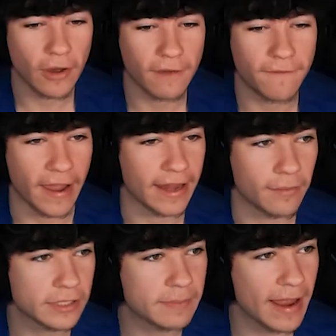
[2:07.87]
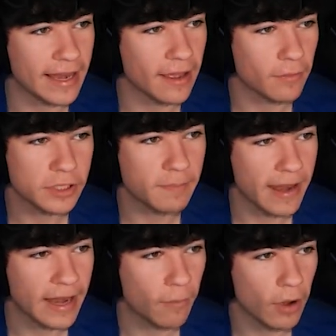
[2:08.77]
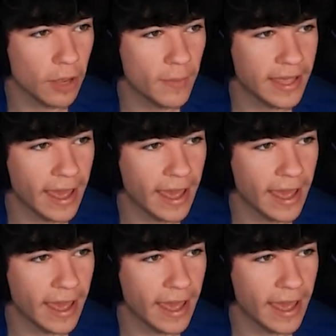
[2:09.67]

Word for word: Okay, fine. We'll spend it. We'll spend it. What can we